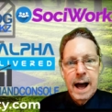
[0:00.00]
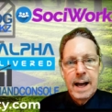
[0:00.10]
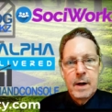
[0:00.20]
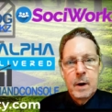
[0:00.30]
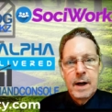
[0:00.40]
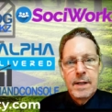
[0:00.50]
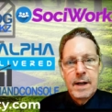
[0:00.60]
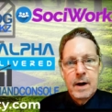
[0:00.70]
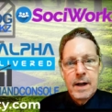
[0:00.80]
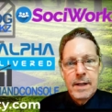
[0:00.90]
as well as
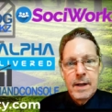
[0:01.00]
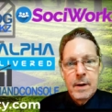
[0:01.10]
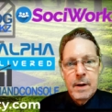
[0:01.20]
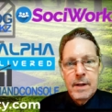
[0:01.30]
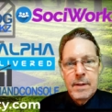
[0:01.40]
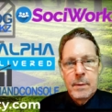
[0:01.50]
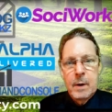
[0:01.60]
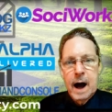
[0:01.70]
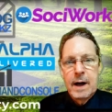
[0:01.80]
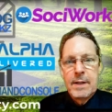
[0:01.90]
our exclusive
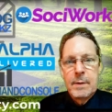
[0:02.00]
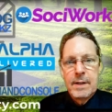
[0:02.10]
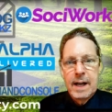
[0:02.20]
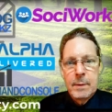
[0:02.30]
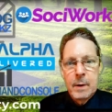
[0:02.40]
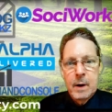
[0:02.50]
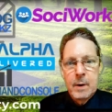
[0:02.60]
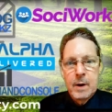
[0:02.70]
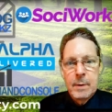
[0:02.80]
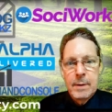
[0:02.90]
private Facebook
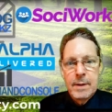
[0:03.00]
group